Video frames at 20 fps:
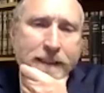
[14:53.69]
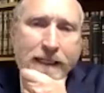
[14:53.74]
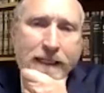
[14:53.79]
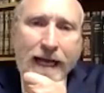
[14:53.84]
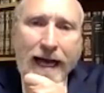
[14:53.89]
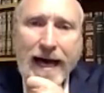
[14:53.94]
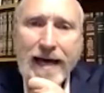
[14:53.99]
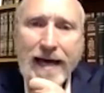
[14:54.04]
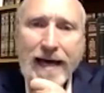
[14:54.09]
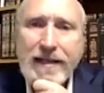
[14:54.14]

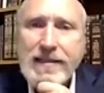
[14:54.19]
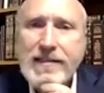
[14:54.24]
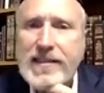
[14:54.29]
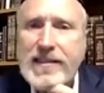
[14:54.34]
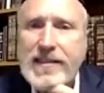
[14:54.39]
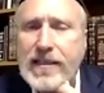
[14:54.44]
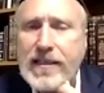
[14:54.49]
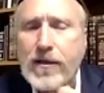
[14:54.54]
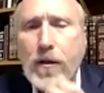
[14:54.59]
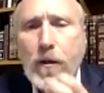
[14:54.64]
how to
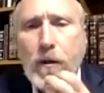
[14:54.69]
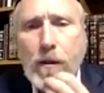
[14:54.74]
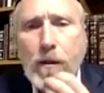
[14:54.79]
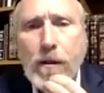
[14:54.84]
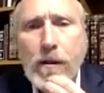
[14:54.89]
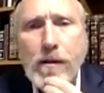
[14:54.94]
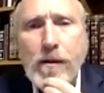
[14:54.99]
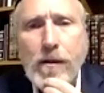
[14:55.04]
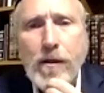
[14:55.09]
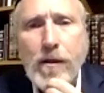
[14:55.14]

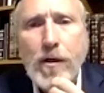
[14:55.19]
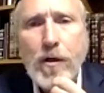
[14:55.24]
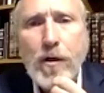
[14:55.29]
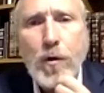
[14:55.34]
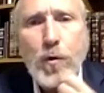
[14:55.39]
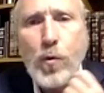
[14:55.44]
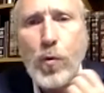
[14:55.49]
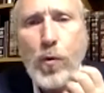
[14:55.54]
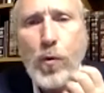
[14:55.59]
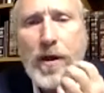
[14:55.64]
deal
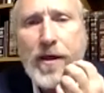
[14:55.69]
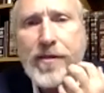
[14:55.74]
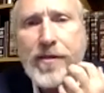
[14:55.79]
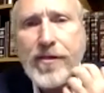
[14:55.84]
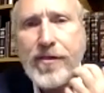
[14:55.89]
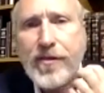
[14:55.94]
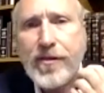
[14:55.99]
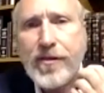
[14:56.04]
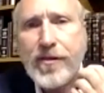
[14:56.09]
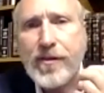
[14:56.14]

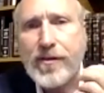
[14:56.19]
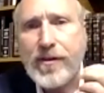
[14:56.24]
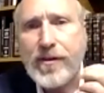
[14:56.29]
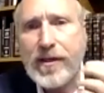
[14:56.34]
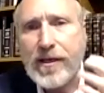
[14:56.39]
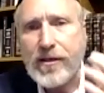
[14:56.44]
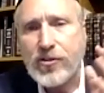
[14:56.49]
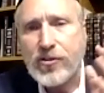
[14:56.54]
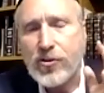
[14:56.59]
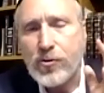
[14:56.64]
with
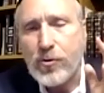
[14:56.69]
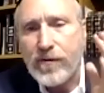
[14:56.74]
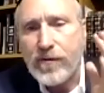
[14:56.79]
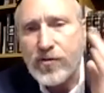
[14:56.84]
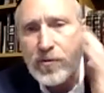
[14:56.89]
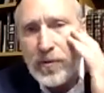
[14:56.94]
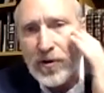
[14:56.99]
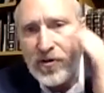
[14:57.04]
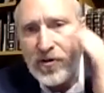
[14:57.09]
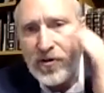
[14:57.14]
the issue of
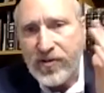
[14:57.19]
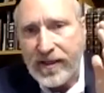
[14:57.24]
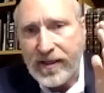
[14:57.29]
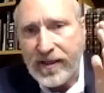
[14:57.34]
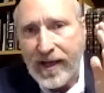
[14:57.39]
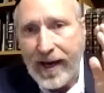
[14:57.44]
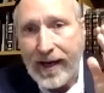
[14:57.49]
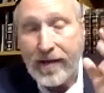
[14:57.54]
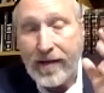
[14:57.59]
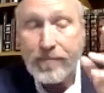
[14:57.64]
Shmiras
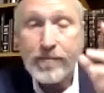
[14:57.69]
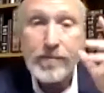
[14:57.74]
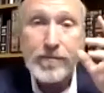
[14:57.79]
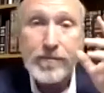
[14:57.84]
Einayim,